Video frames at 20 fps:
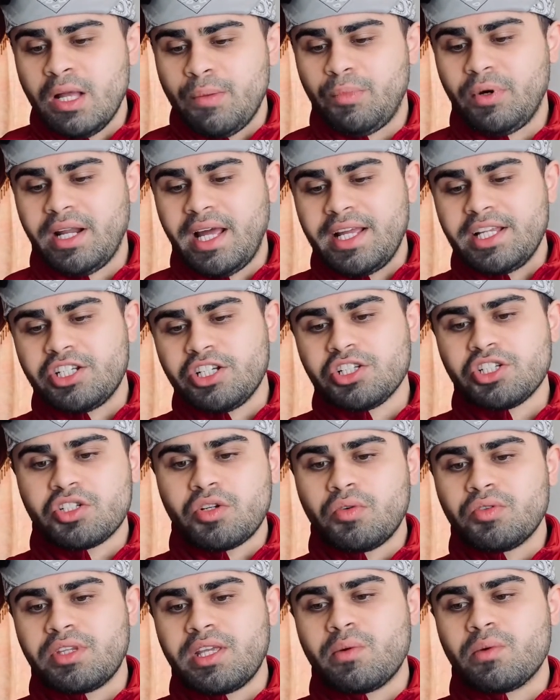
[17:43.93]
But I just
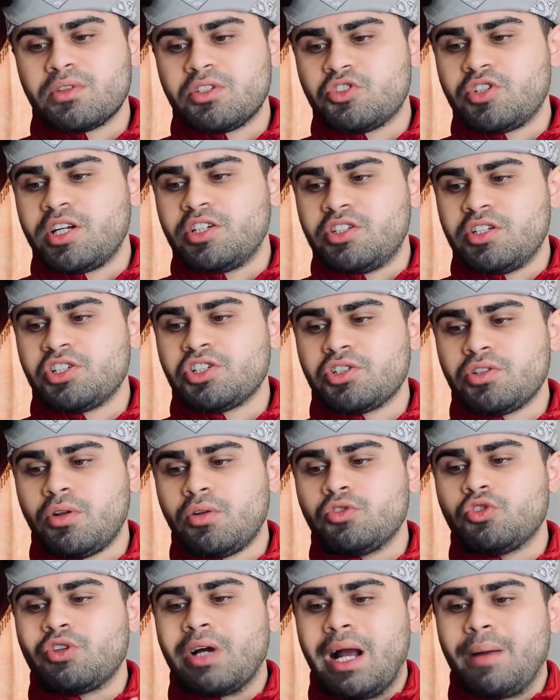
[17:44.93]
don't think with the
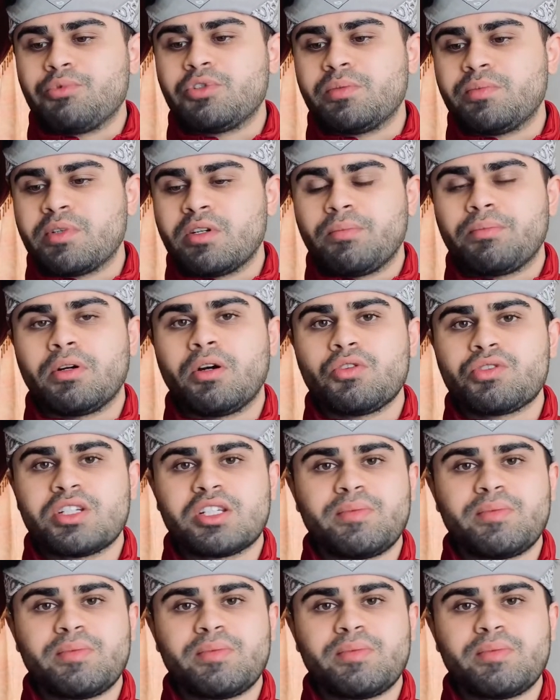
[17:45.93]
traditional dropshipping approach,